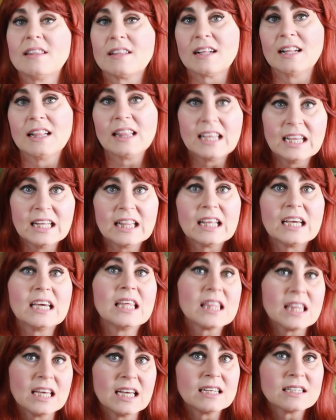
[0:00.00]

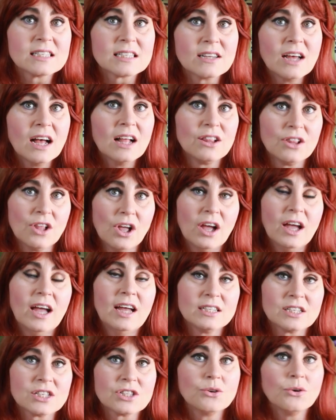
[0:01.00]
clearly
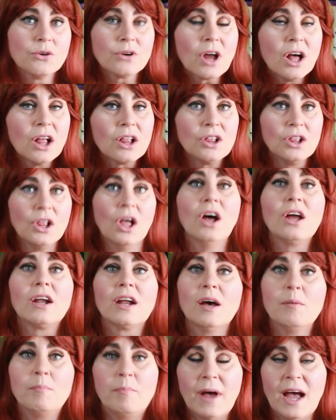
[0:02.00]
has thought a
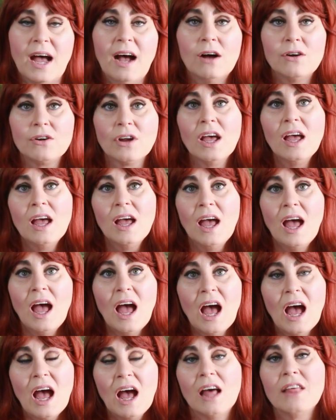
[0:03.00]
lot about
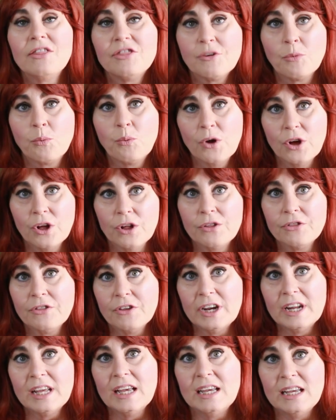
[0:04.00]
the world
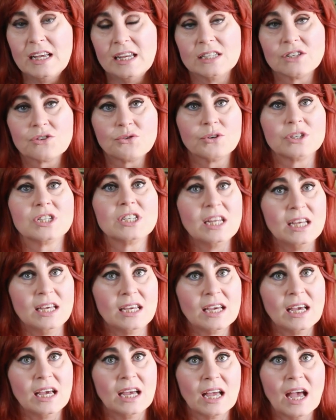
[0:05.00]
that he is
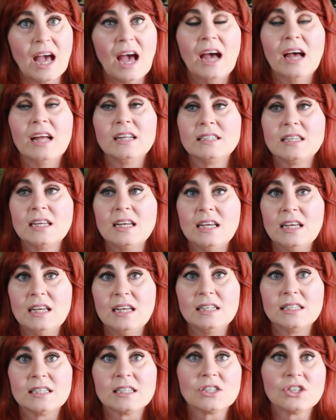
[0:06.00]
critiquing, and
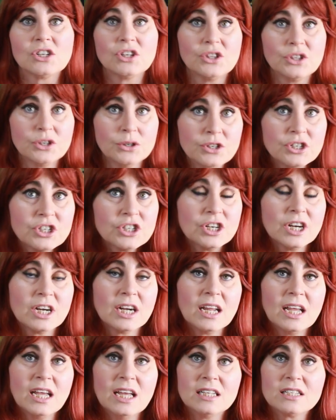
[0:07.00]
his
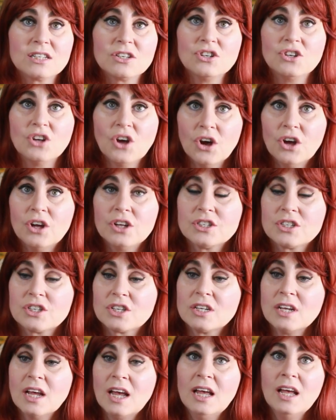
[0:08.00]
solution is
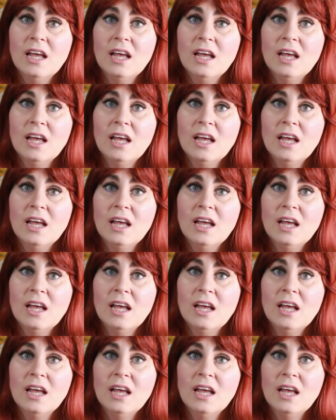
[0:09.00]
not